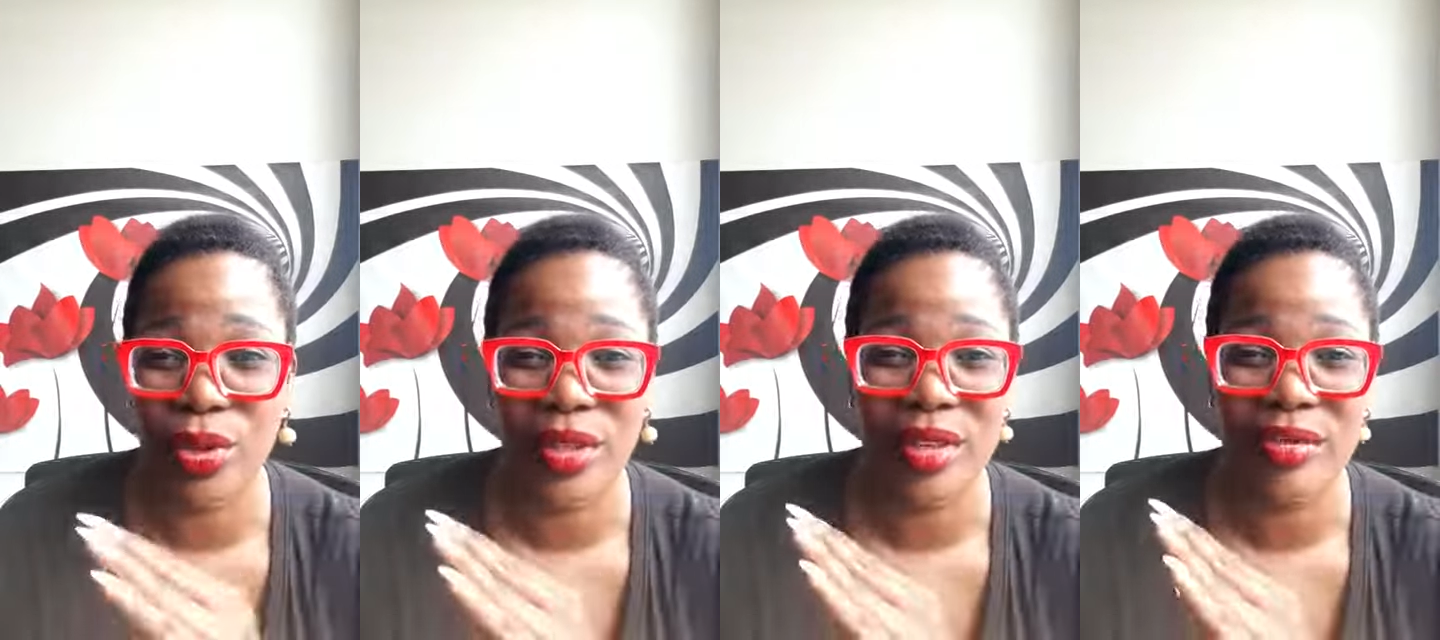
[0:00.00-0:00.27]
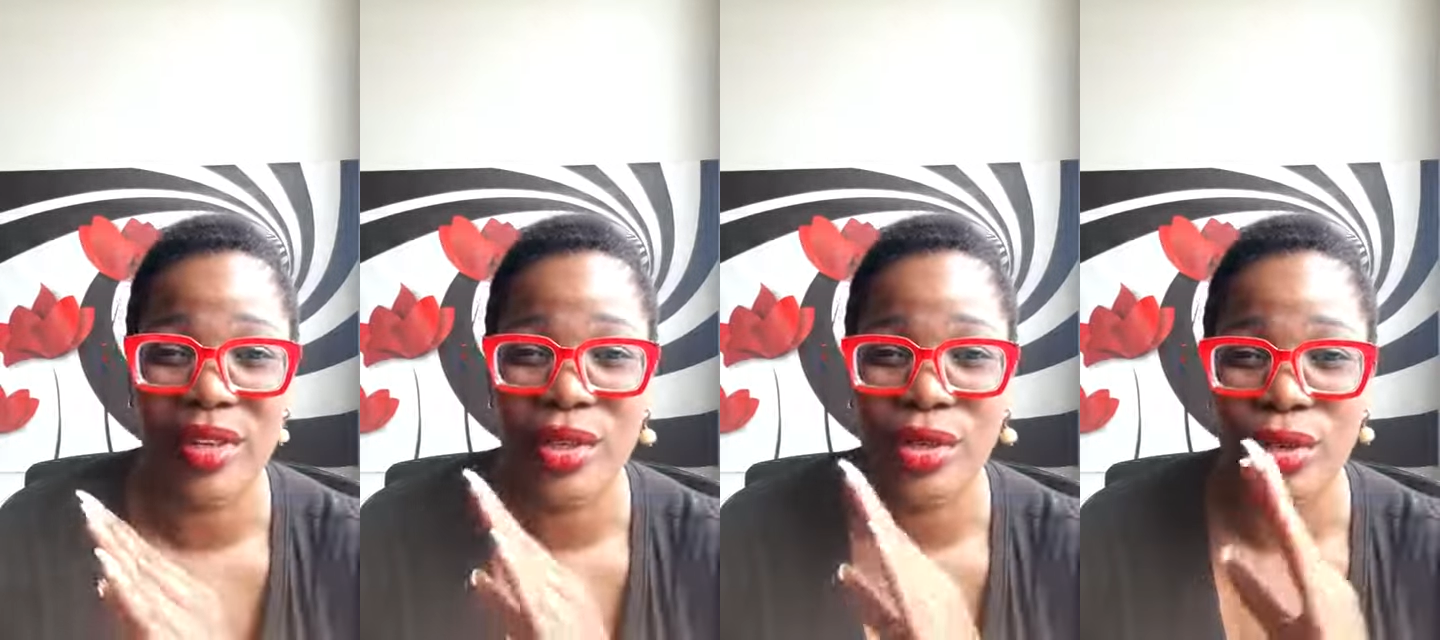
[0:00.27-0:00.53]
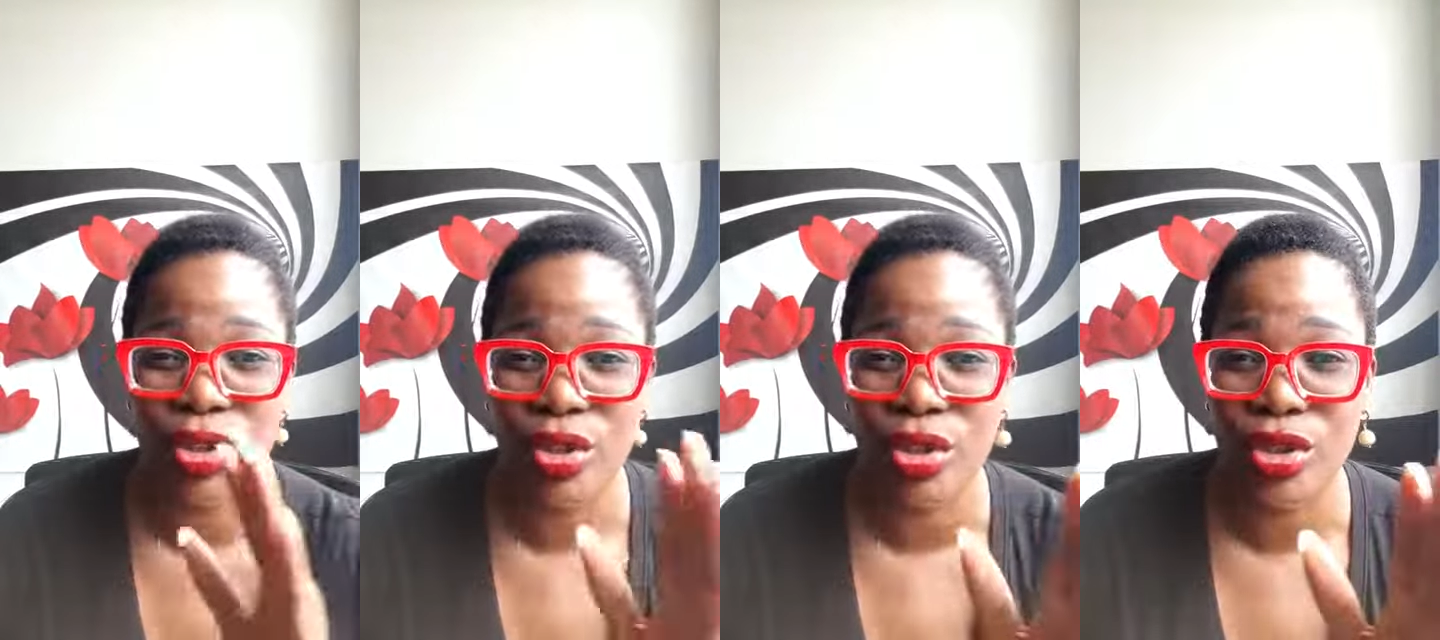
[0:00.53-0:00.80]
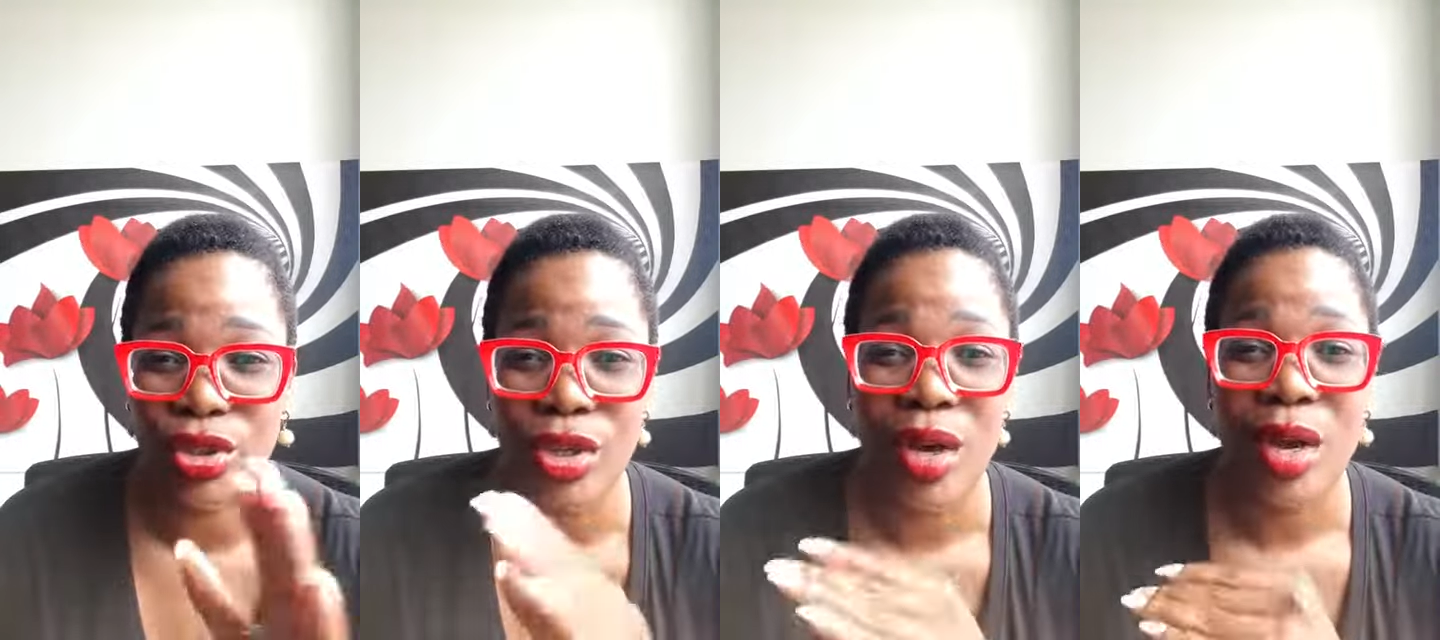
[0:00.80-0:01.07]
Whatever you
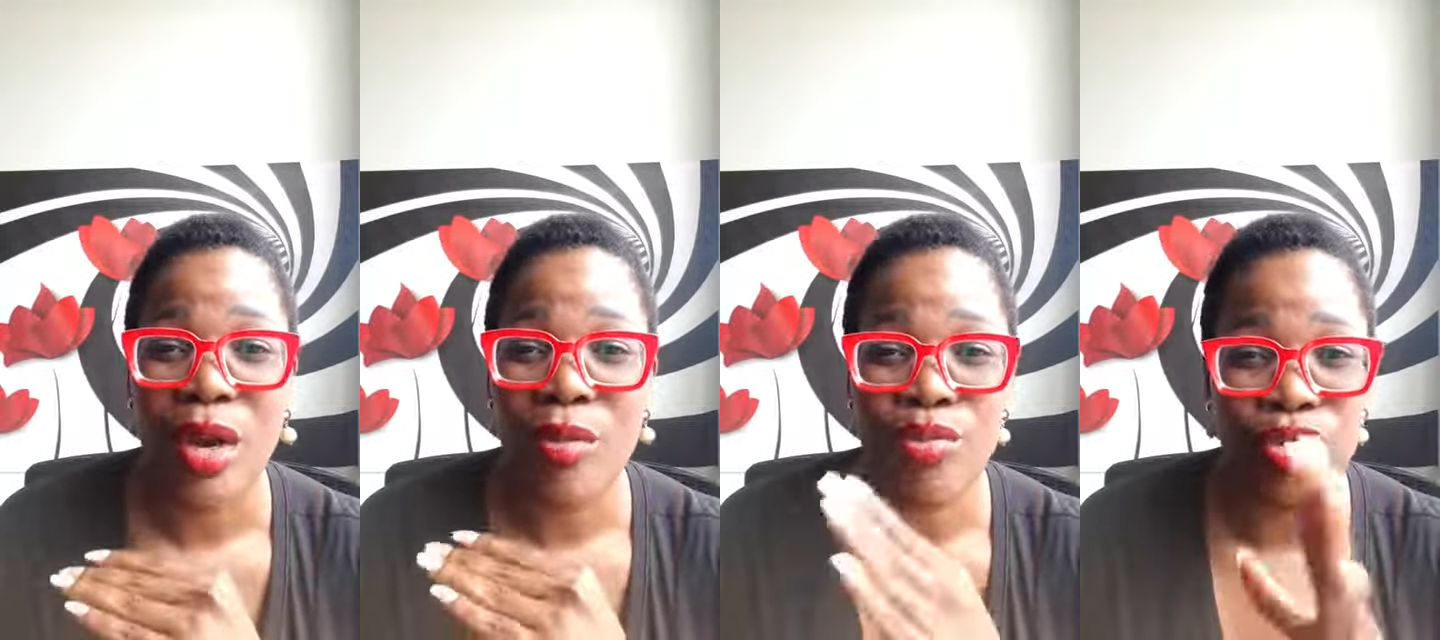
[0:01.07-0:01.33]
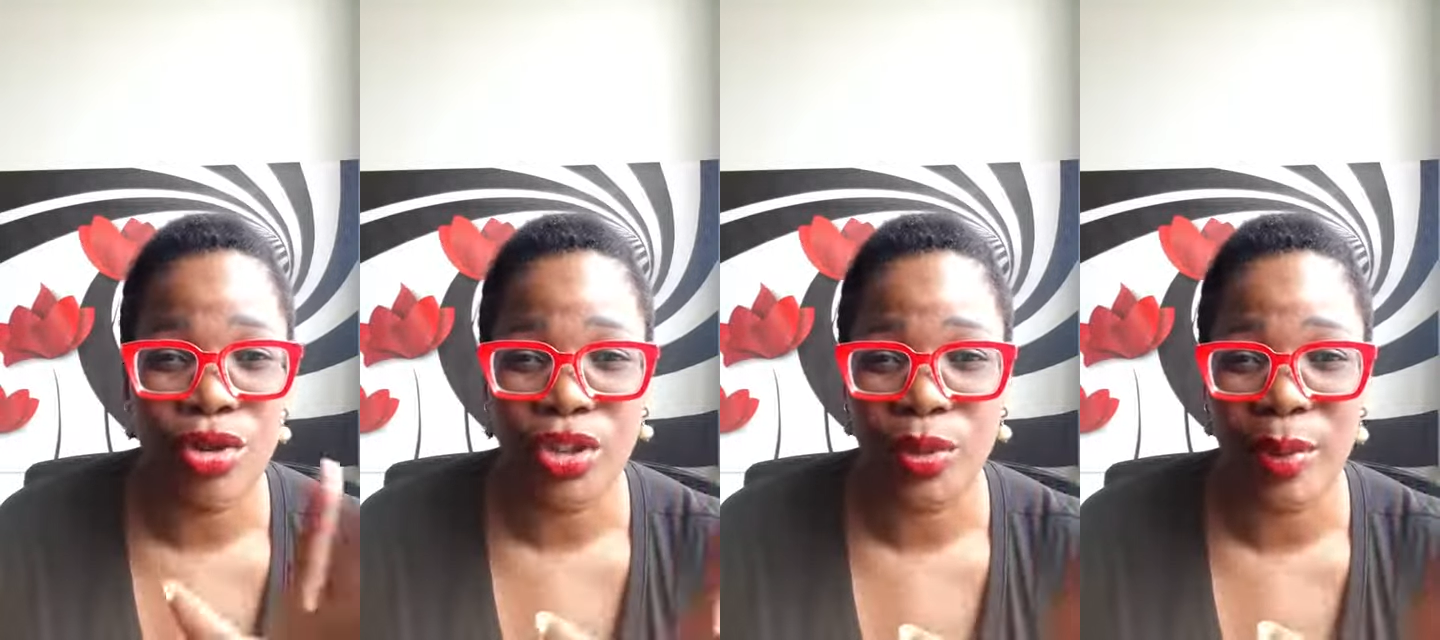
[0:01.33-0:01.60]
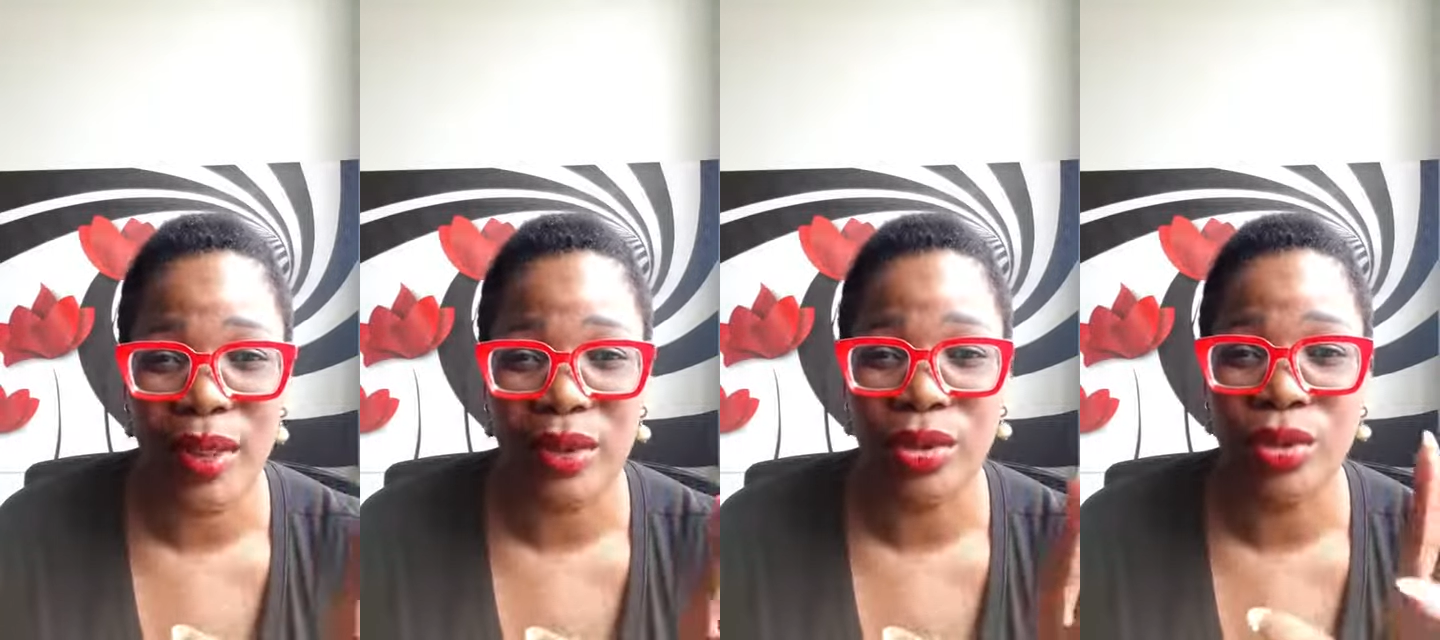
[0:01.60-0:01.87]
touch prospers.